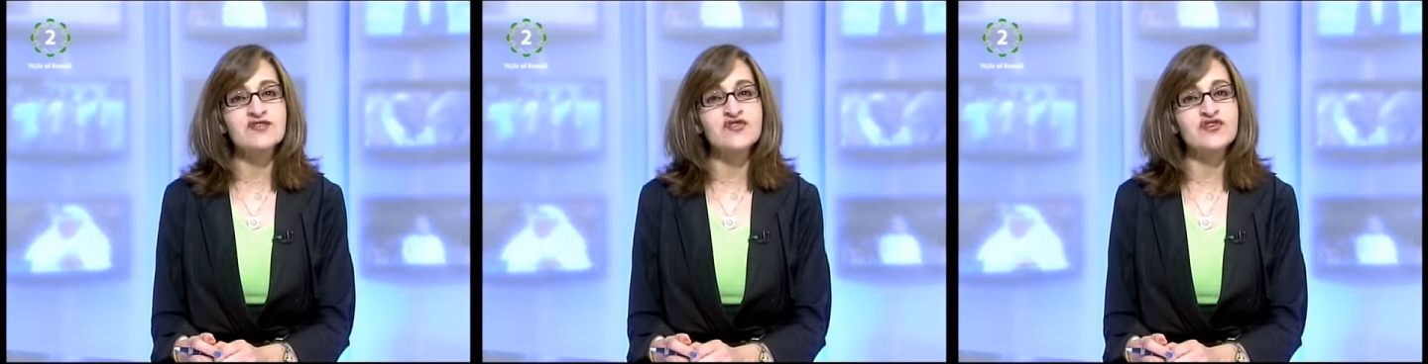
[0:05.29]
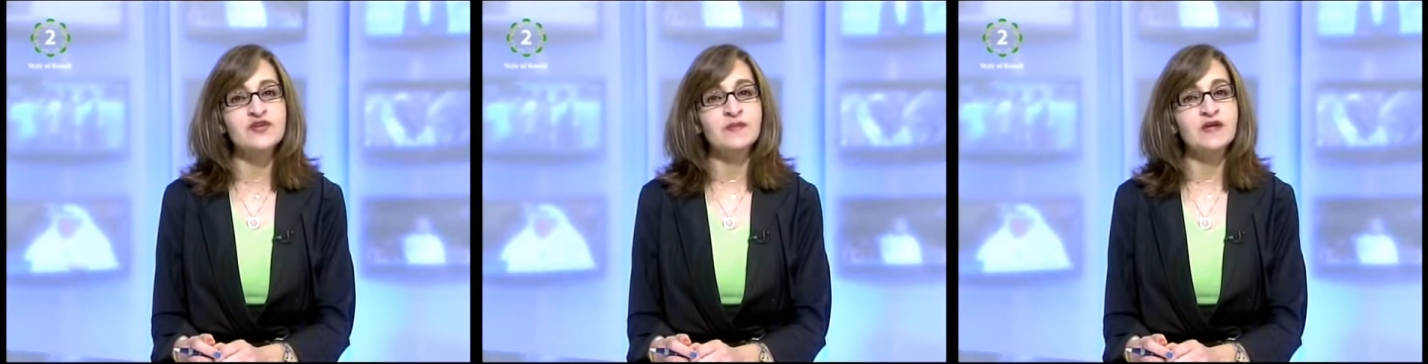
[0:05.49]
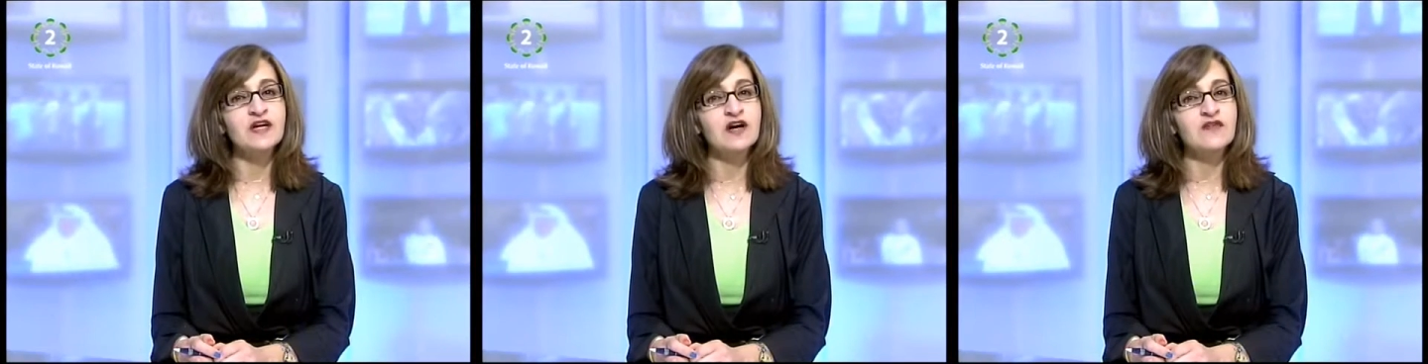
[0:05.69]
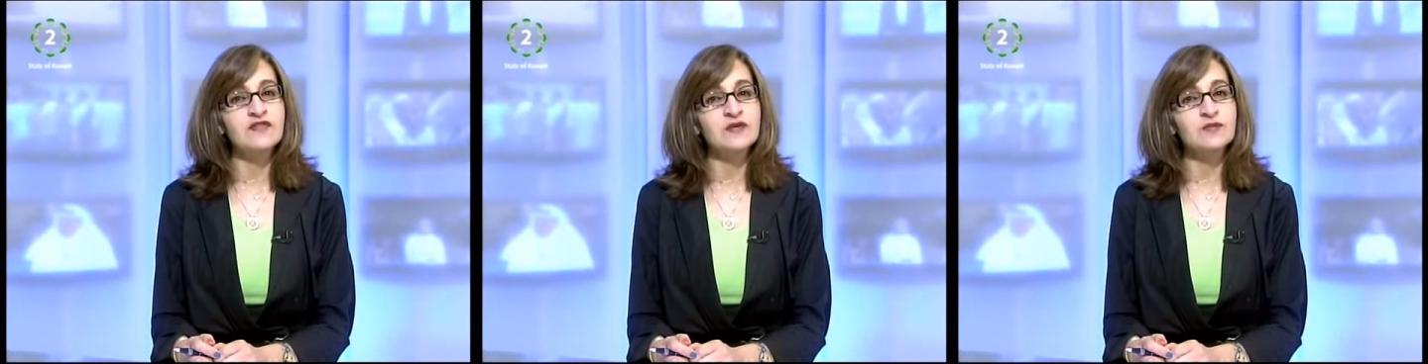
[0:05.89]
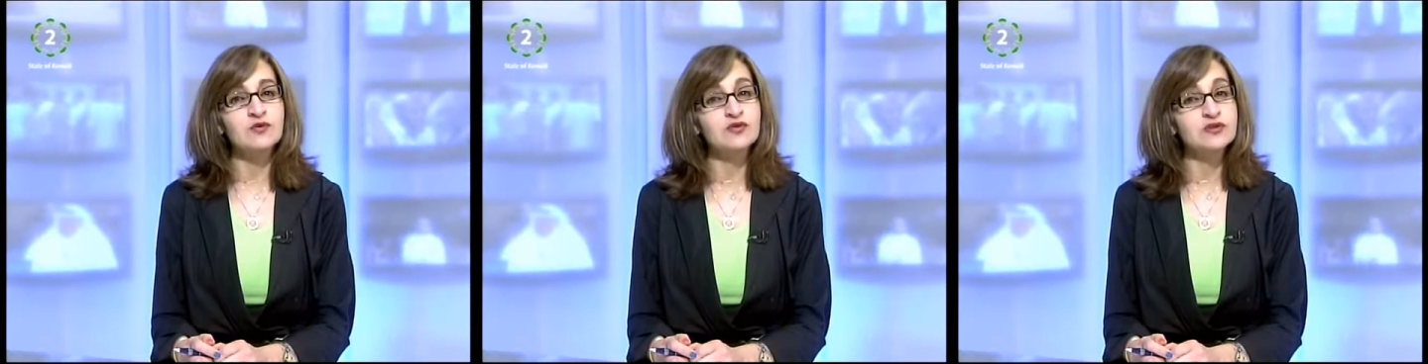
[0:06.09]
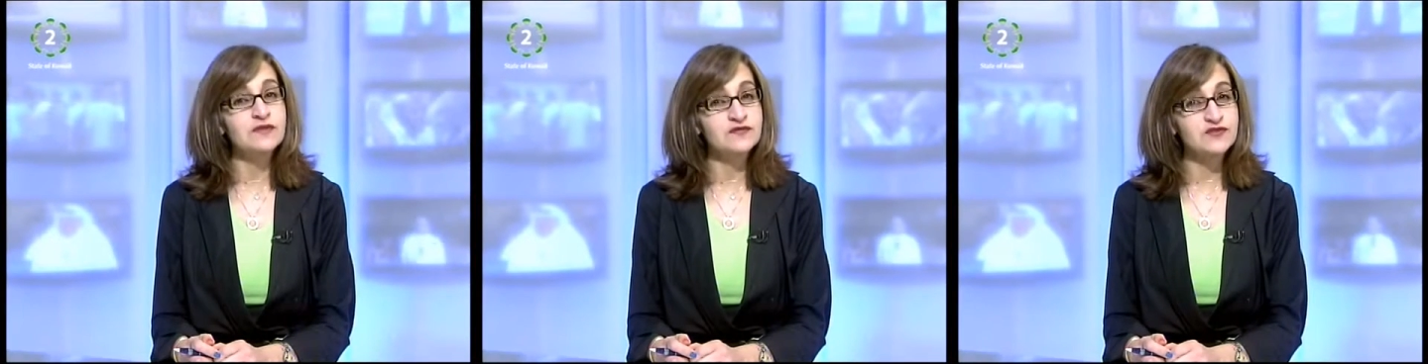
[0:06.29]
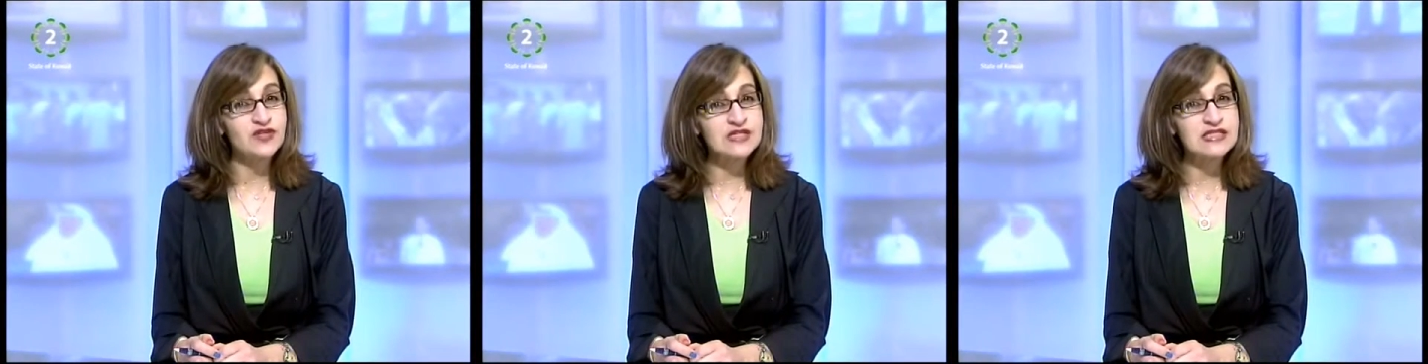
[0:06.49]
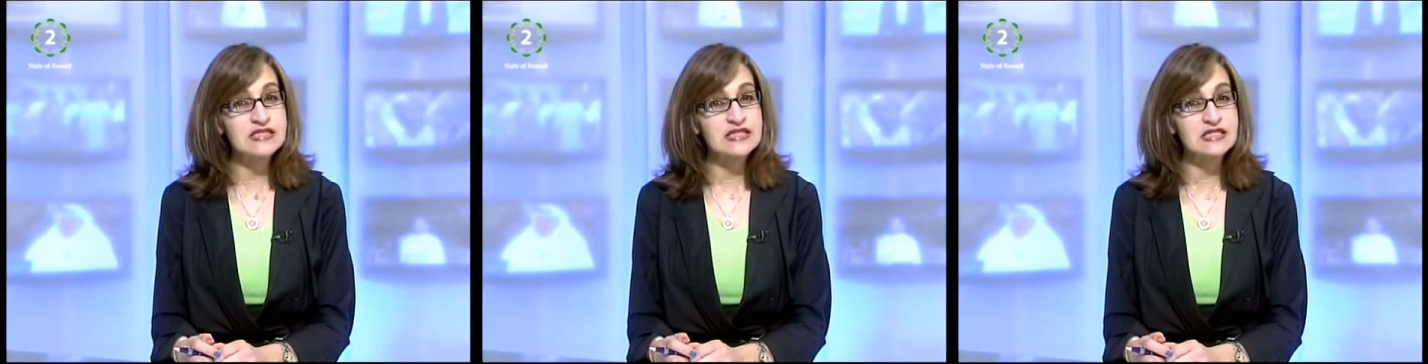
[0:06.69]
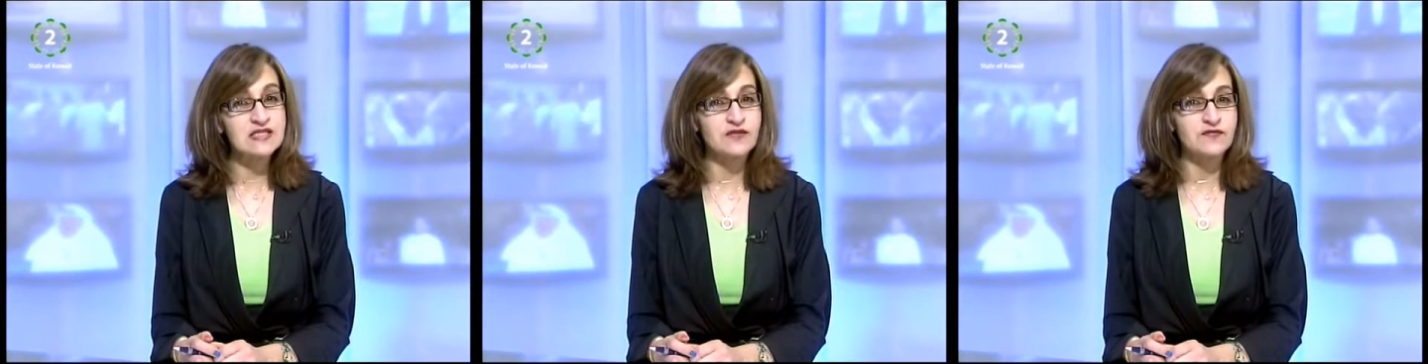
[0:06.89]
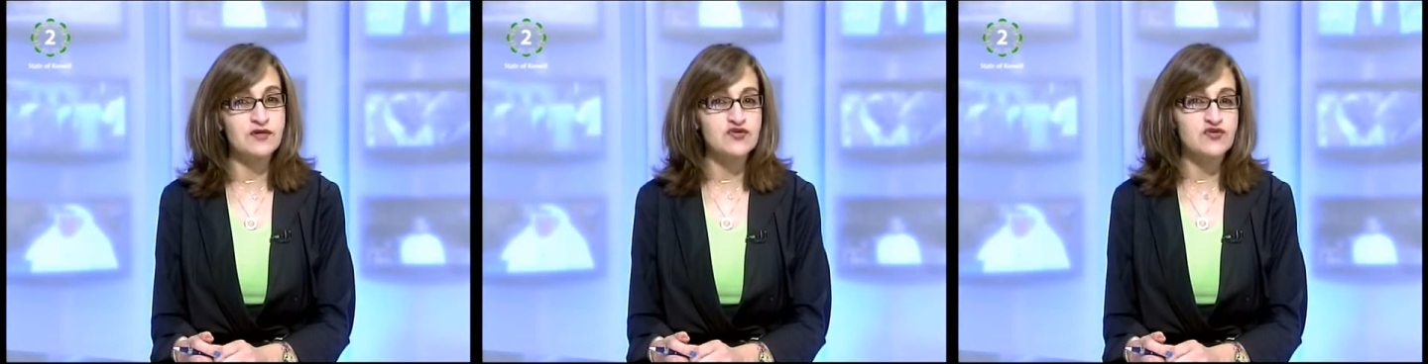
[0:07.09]
Chairman of the Board of
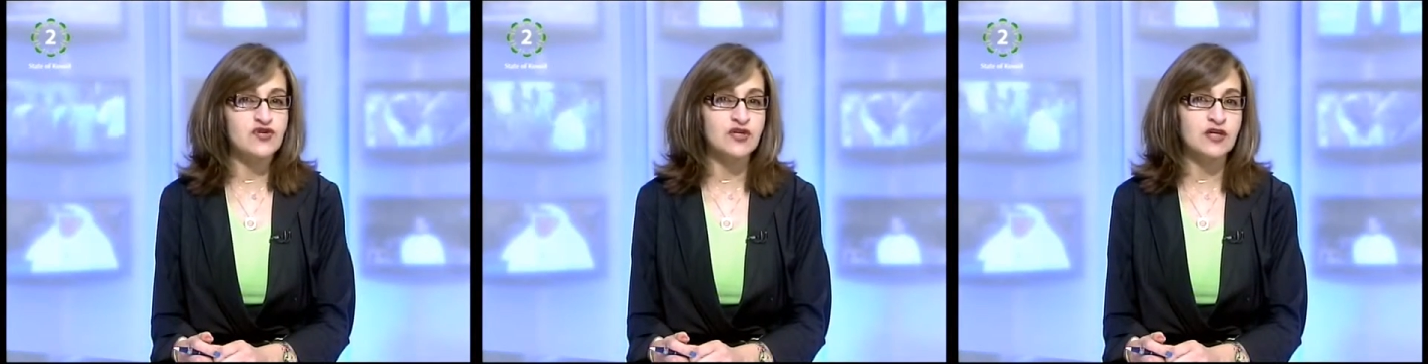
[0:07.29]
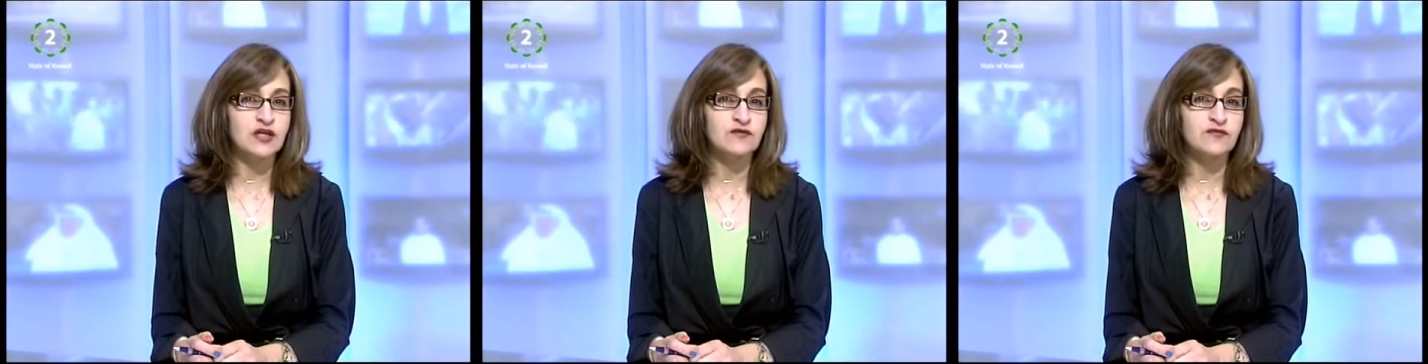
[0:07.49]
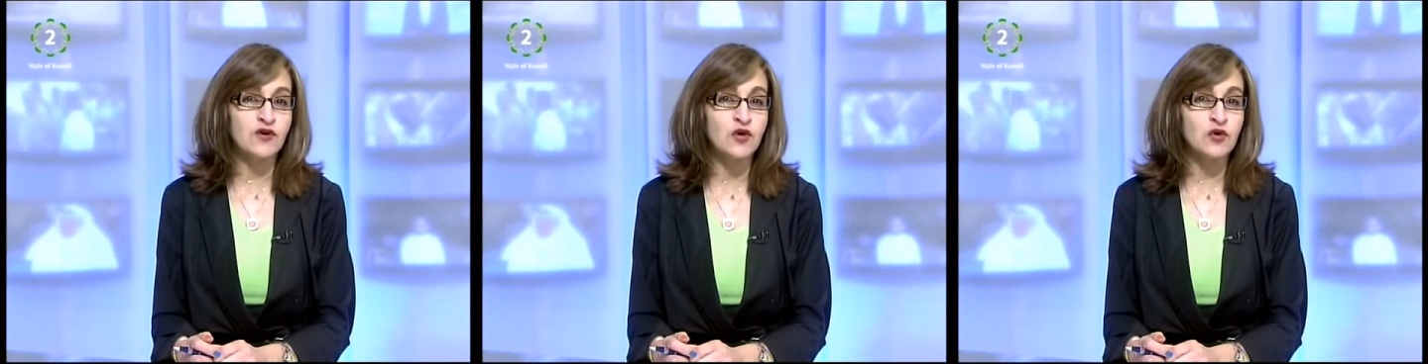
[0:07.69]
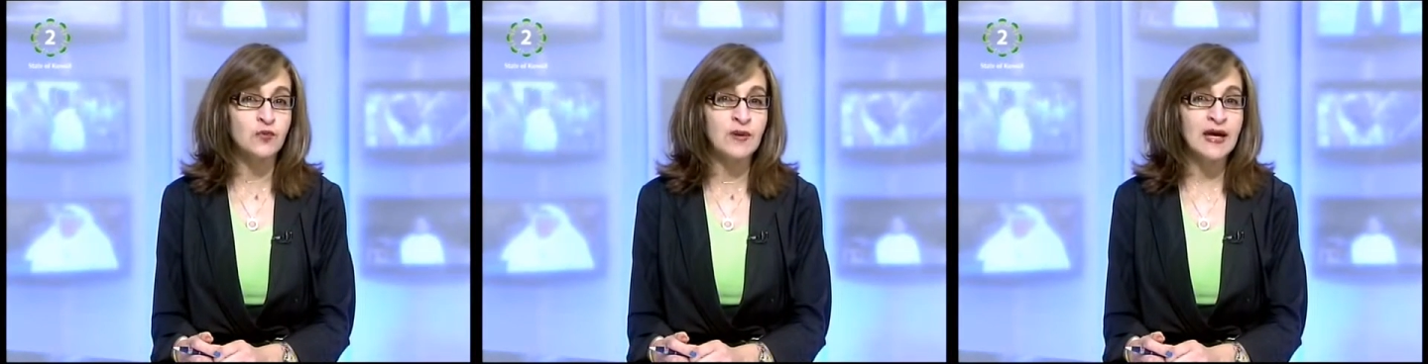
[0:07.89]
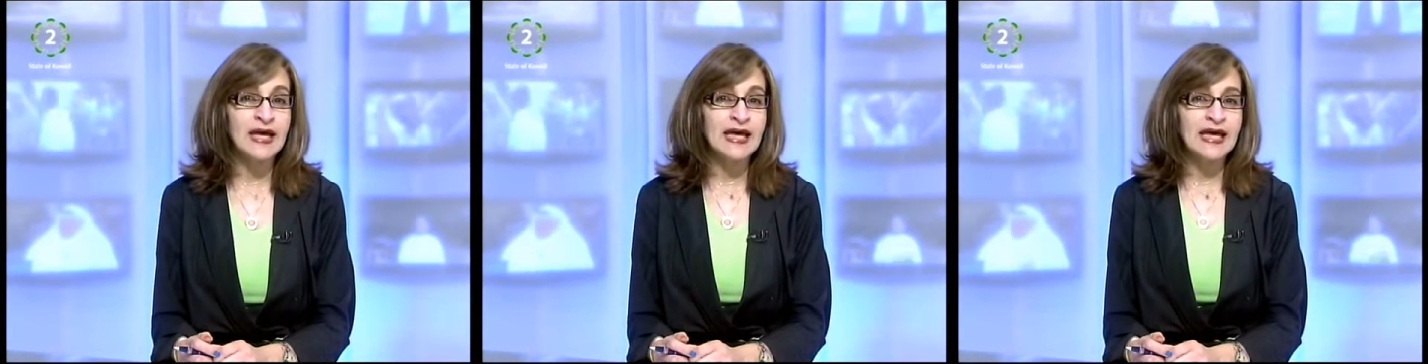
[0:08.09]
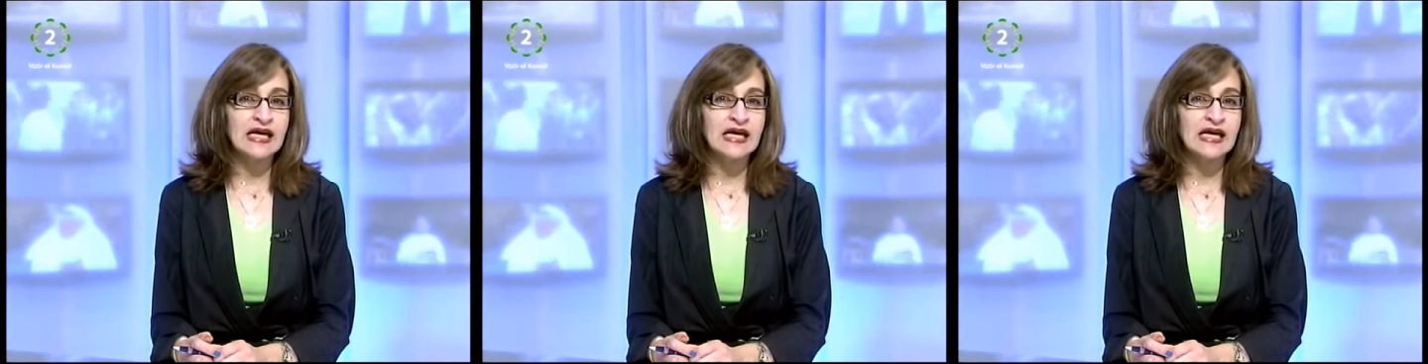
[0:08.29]
Trustees of the Journey of Hope,